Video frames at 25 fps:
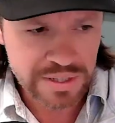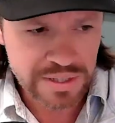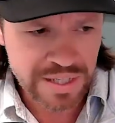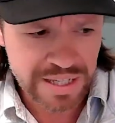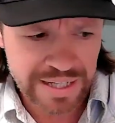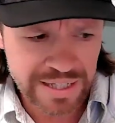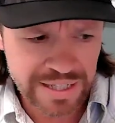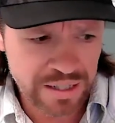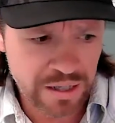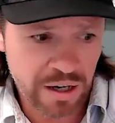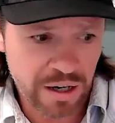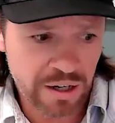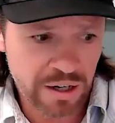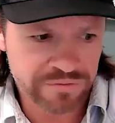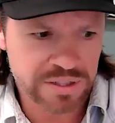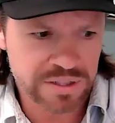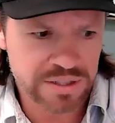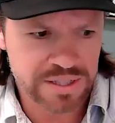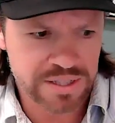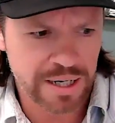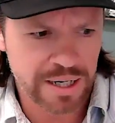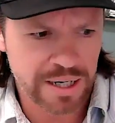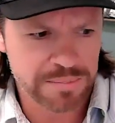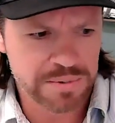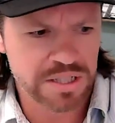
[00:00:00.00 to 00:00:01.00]
And
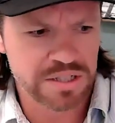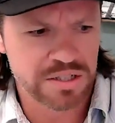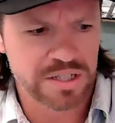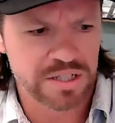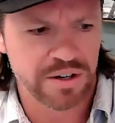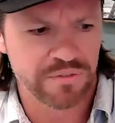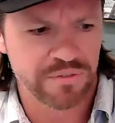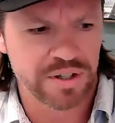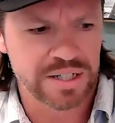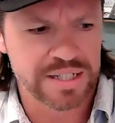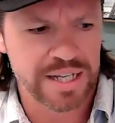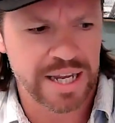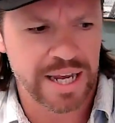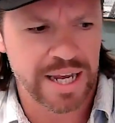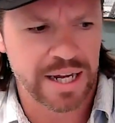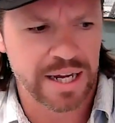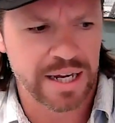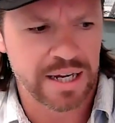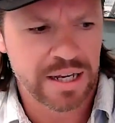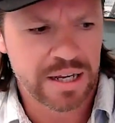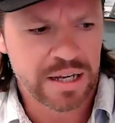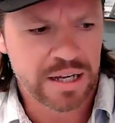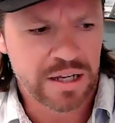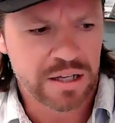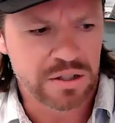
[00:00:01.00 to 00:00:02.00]
oftentimes each and every
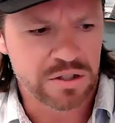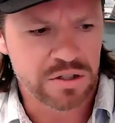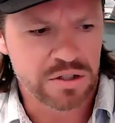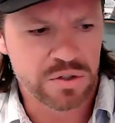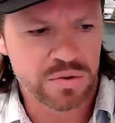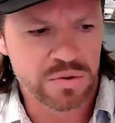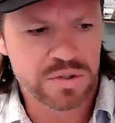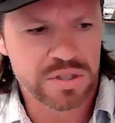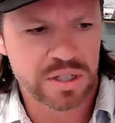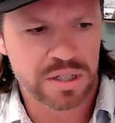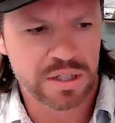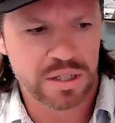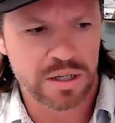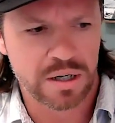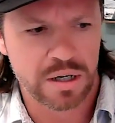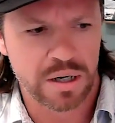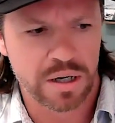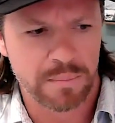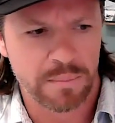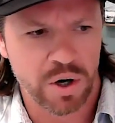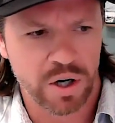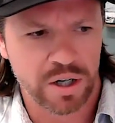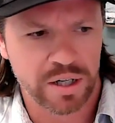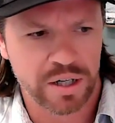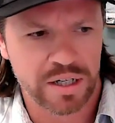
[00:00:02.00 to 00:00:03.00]
day, using a
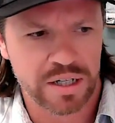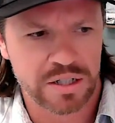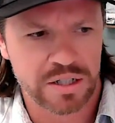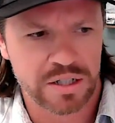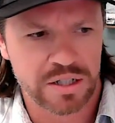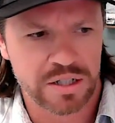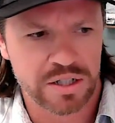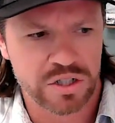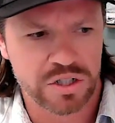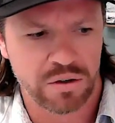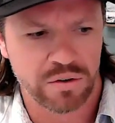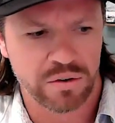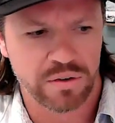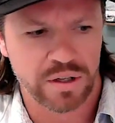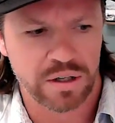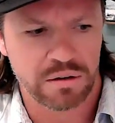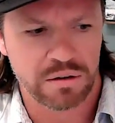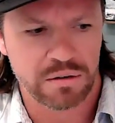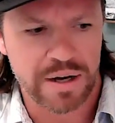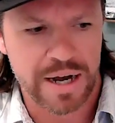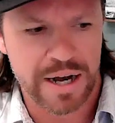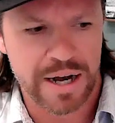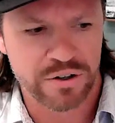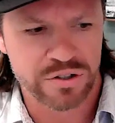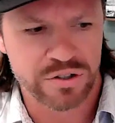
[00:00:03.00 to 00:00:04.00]
marketing channel that
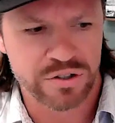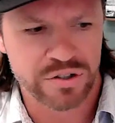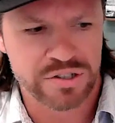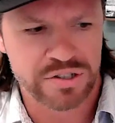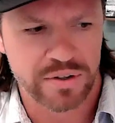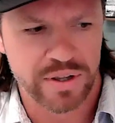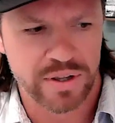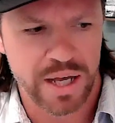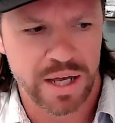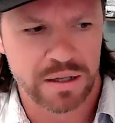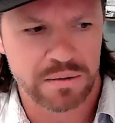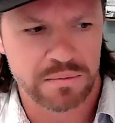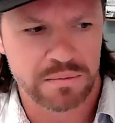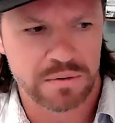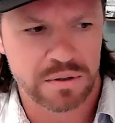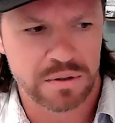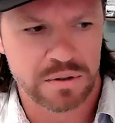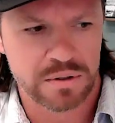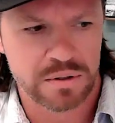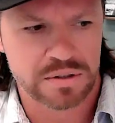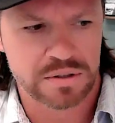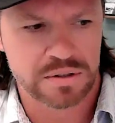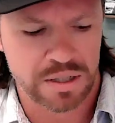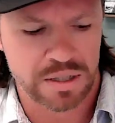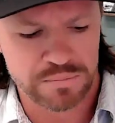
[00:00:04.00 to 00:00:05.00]
allows for that.
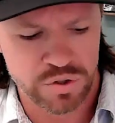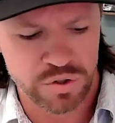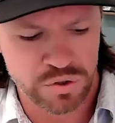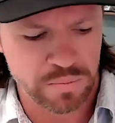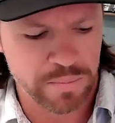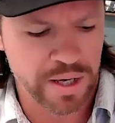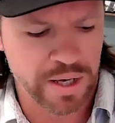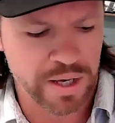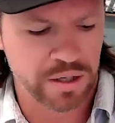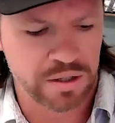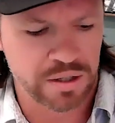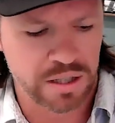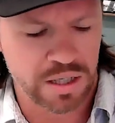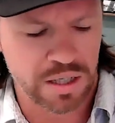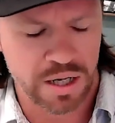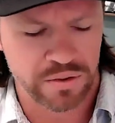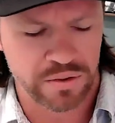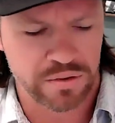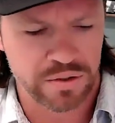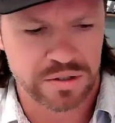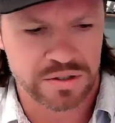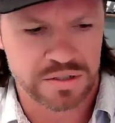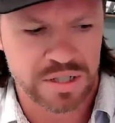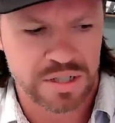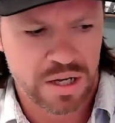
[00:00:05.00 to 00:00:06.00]
Some do better than
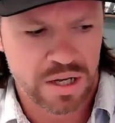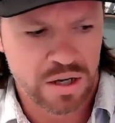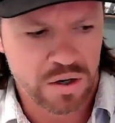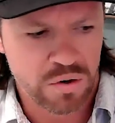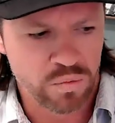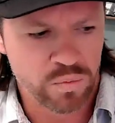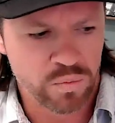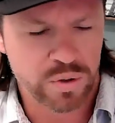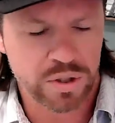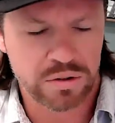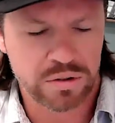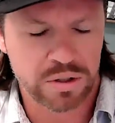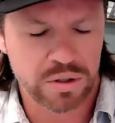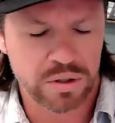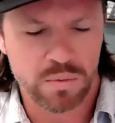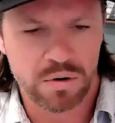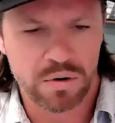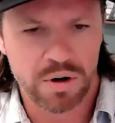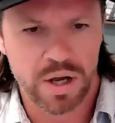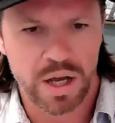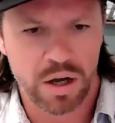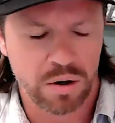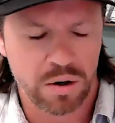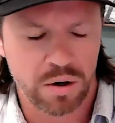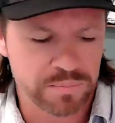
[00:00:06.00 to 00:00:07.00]
others, really will
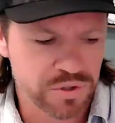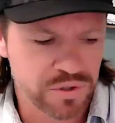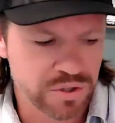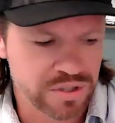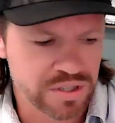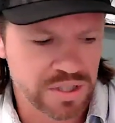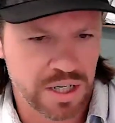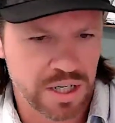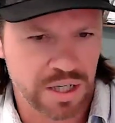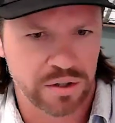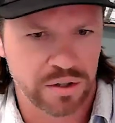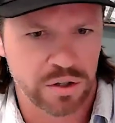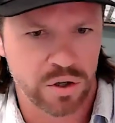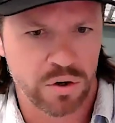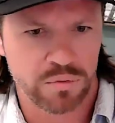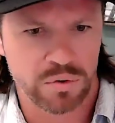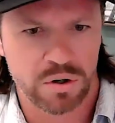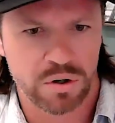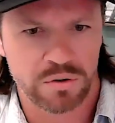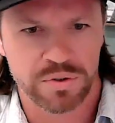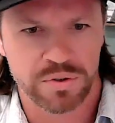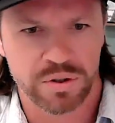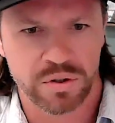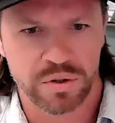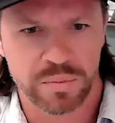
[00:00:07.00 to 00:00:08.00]
help just kind of the
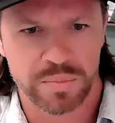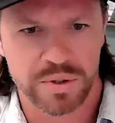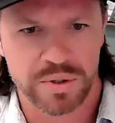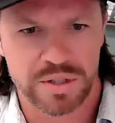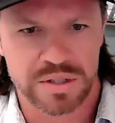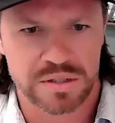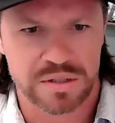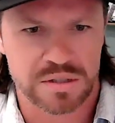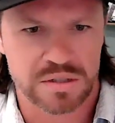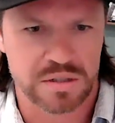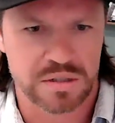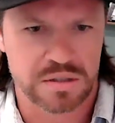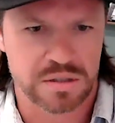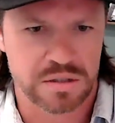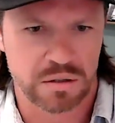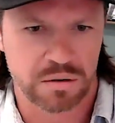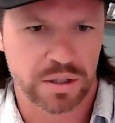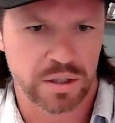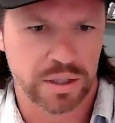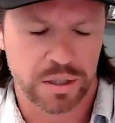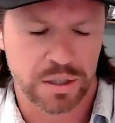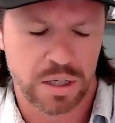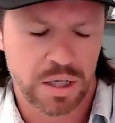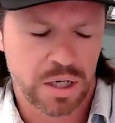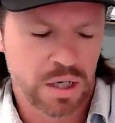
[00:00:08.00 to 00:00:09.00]
overall field of business. And so
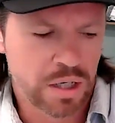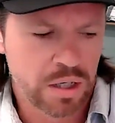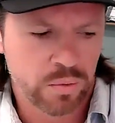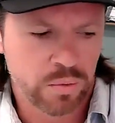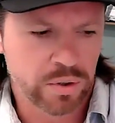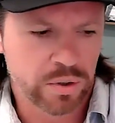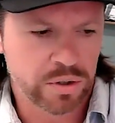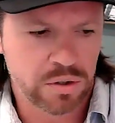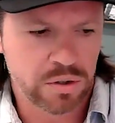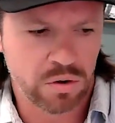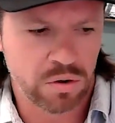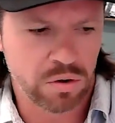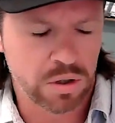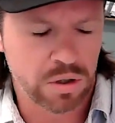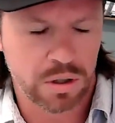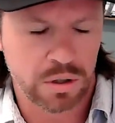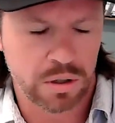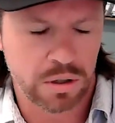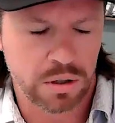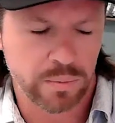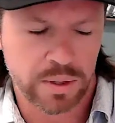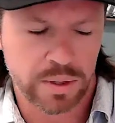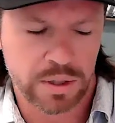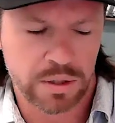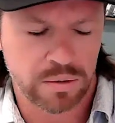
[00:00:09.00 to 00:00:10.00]
like with cold
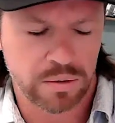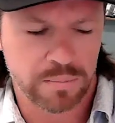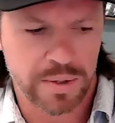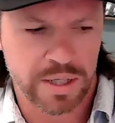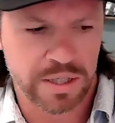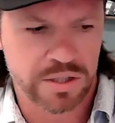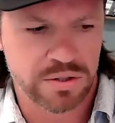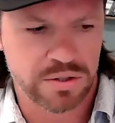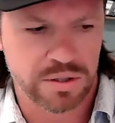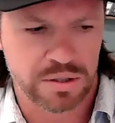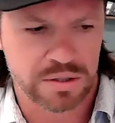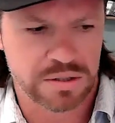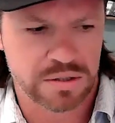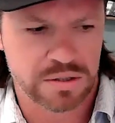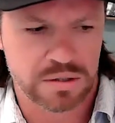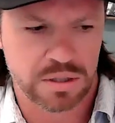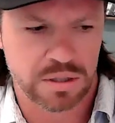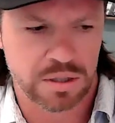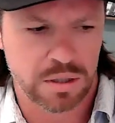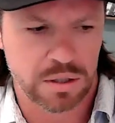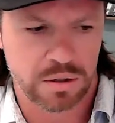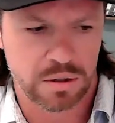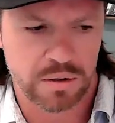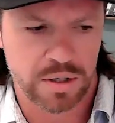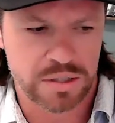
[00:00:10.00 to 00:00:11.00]
calling, we know the metrics,
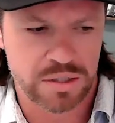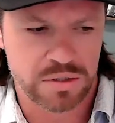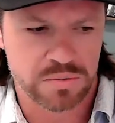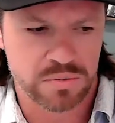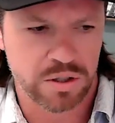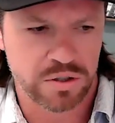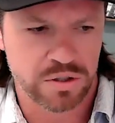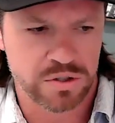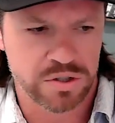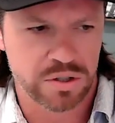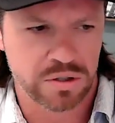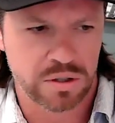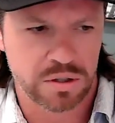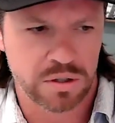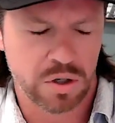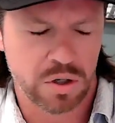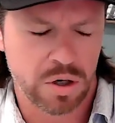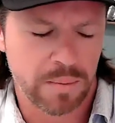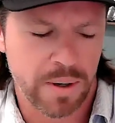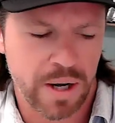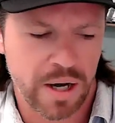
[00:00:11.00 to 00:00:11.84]
as well as you can know them.